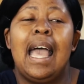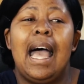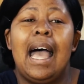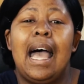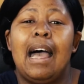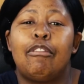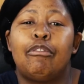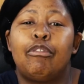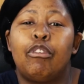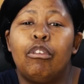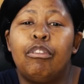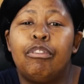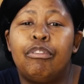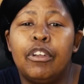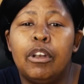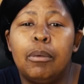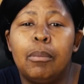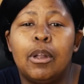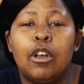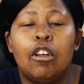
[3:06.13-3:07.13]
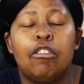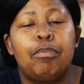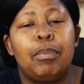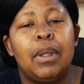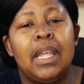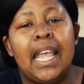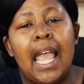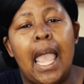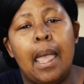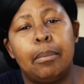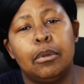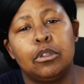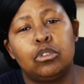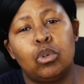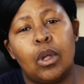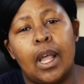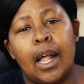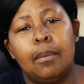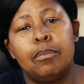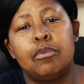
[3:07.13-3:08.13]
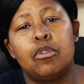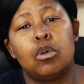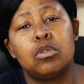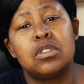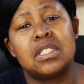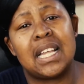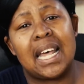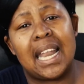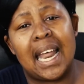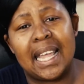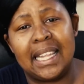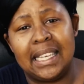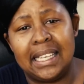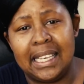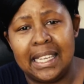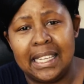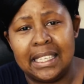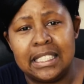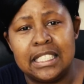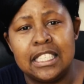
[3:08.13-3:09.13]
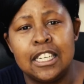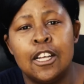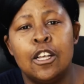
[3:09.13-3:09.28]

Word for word: Uh, fulfillment of being able to help those that are in need.